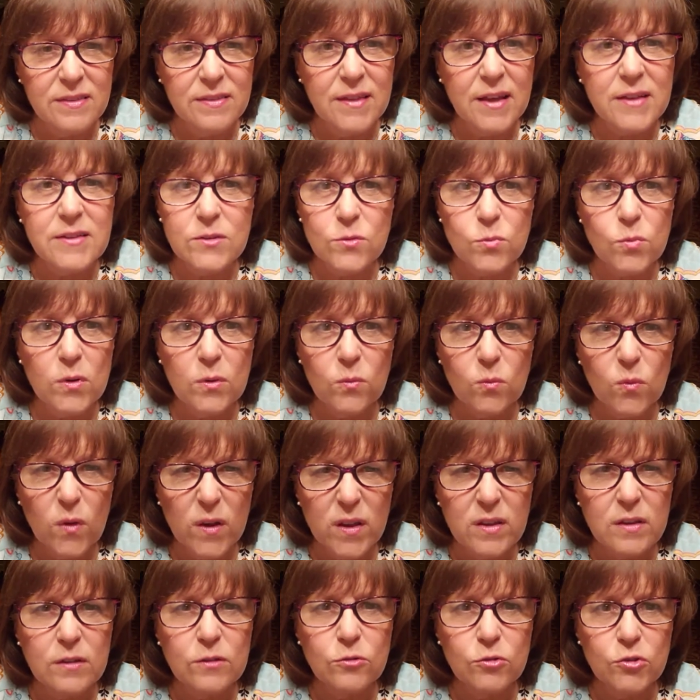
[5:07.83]
that's one
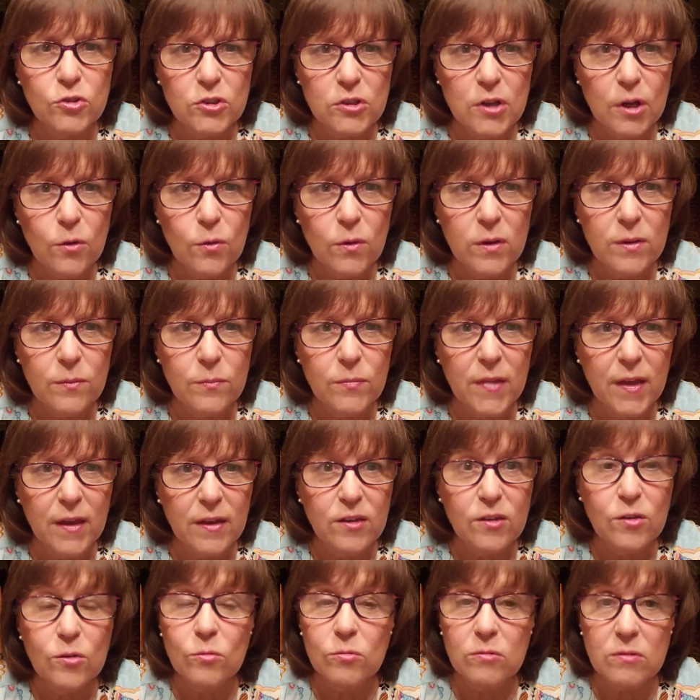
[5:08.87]
way you show him
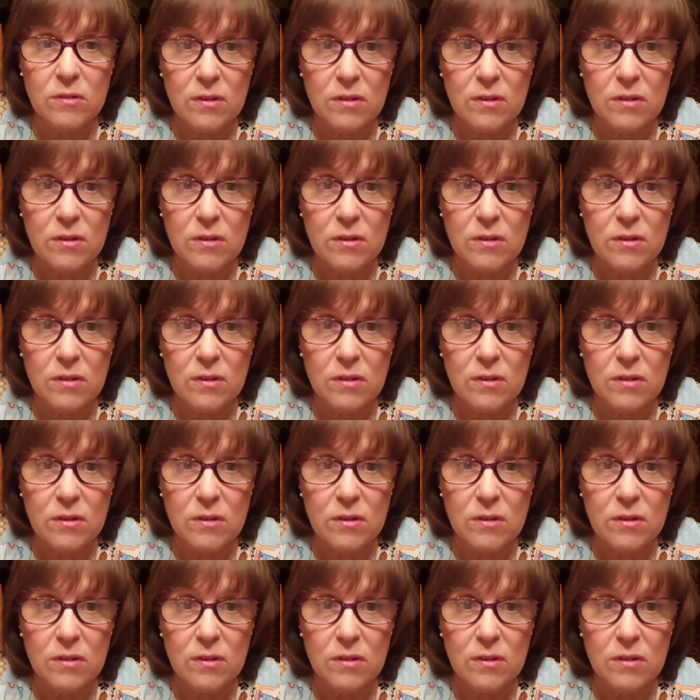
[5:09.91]
that you